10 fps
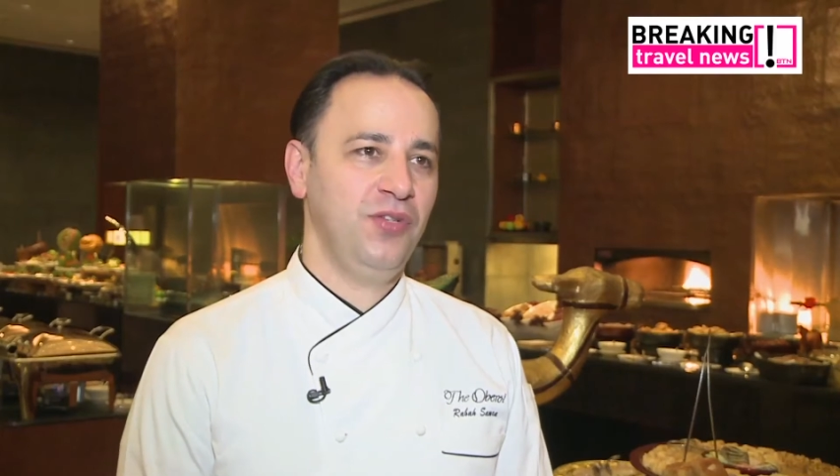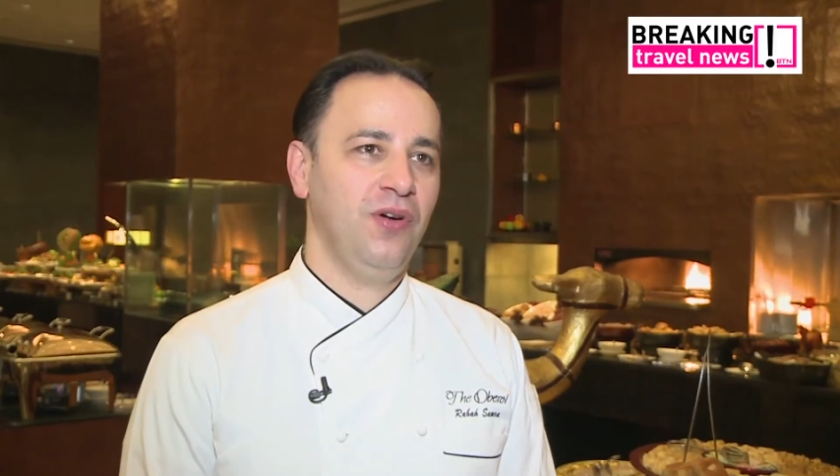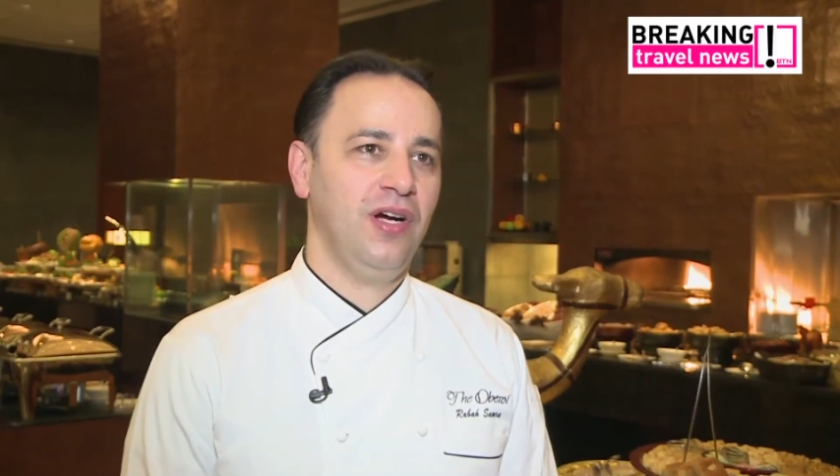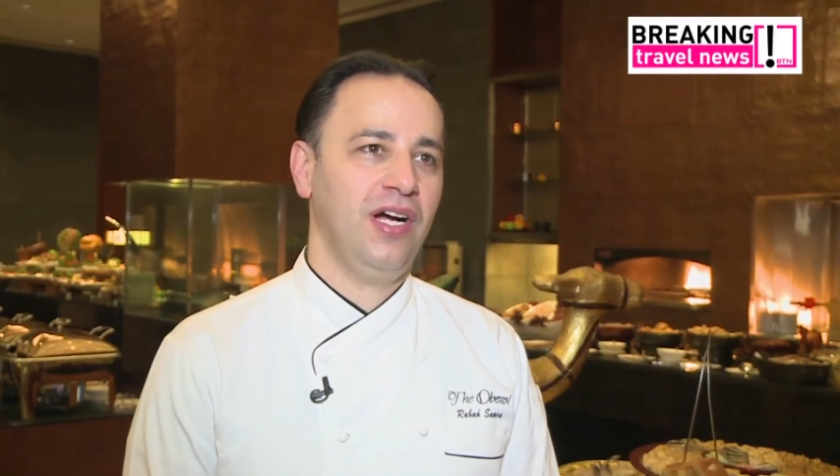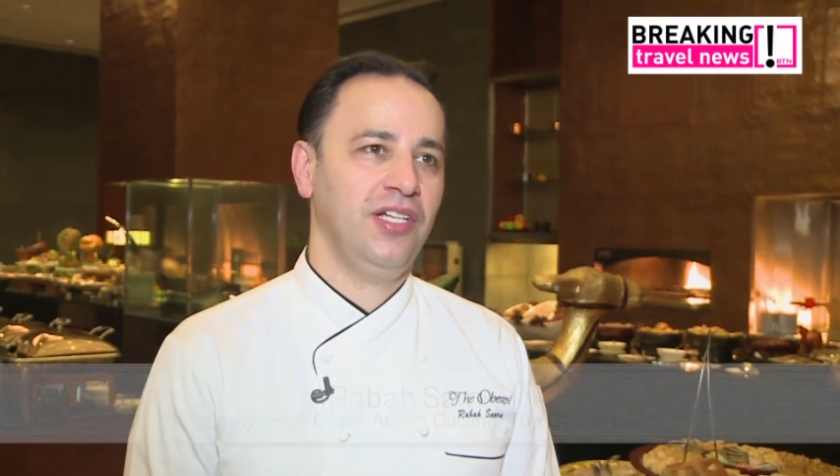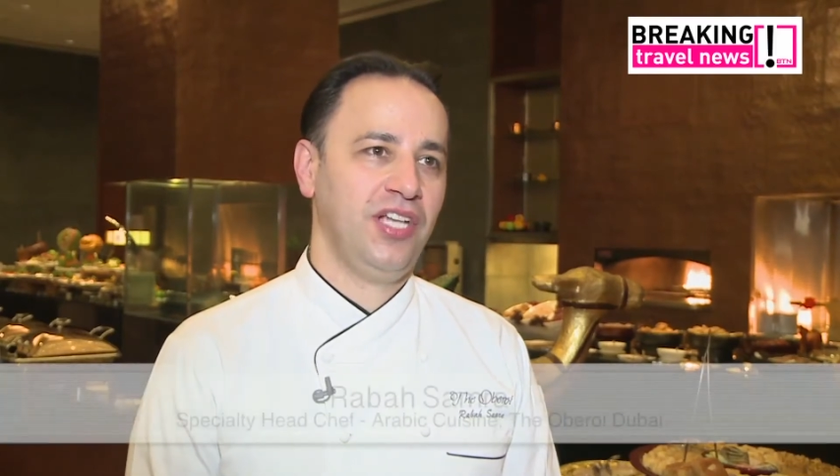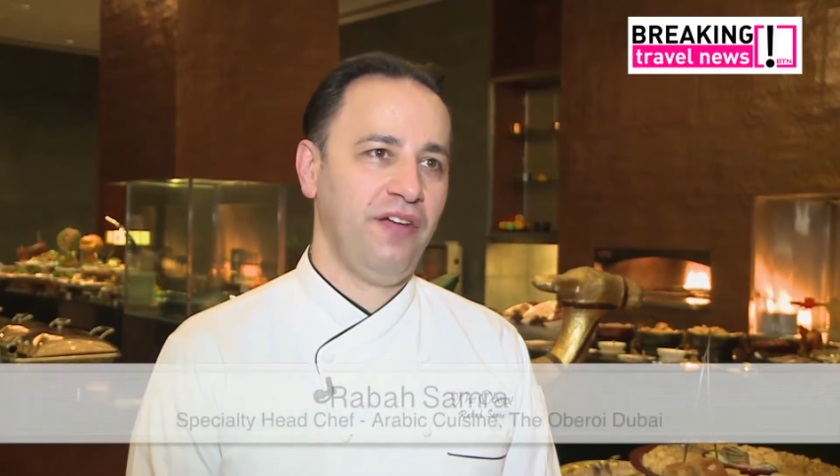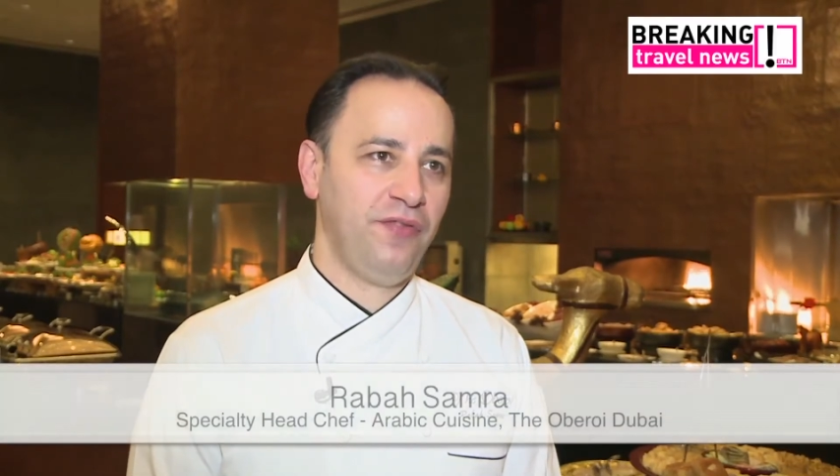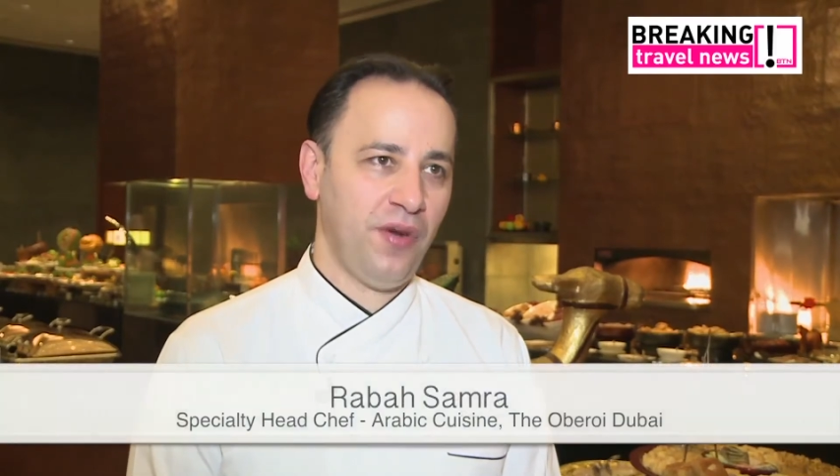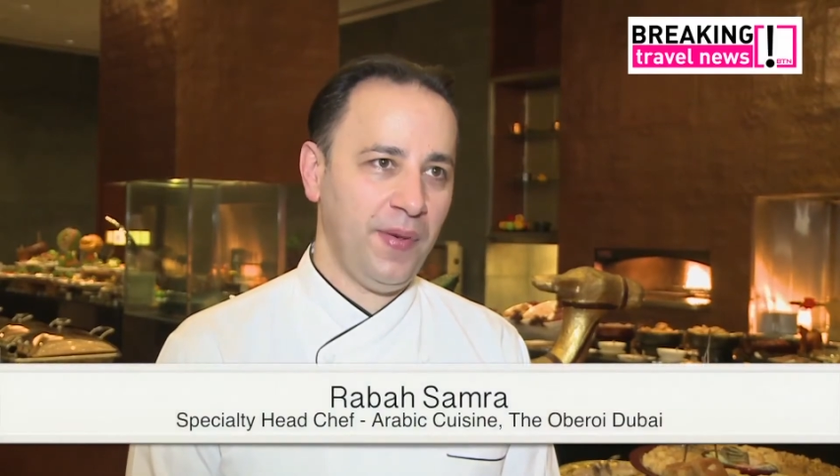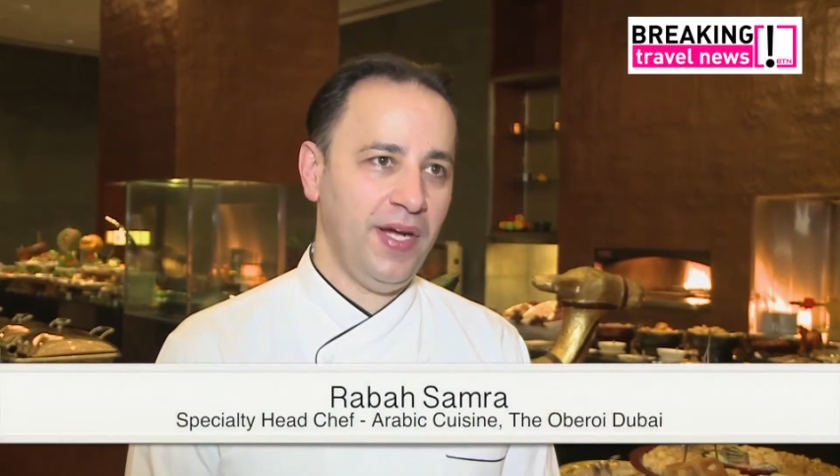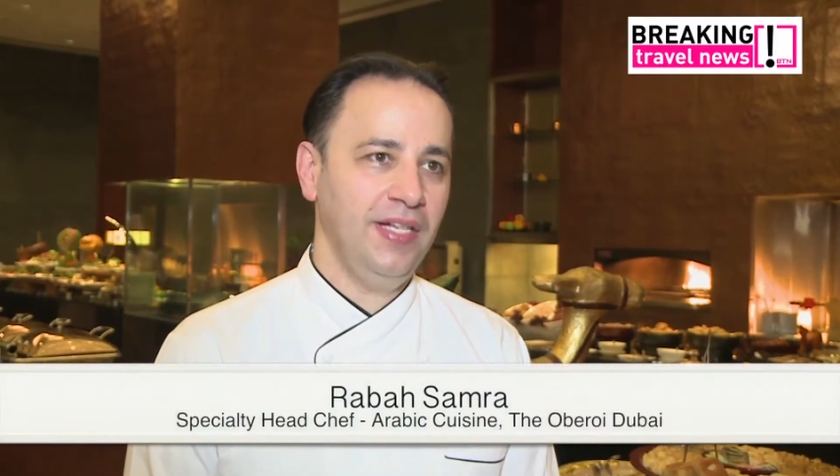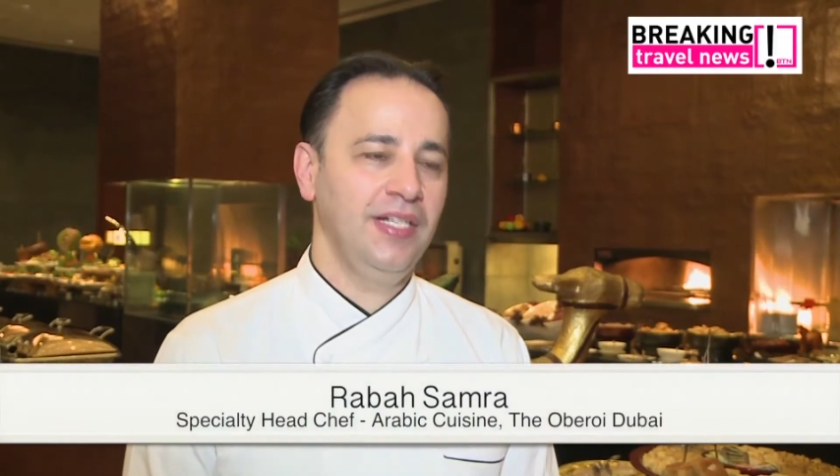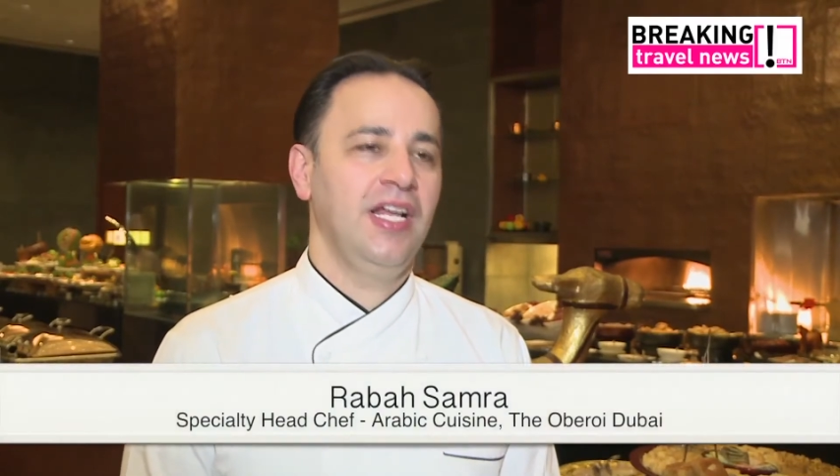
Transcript: you, Chef Rabah.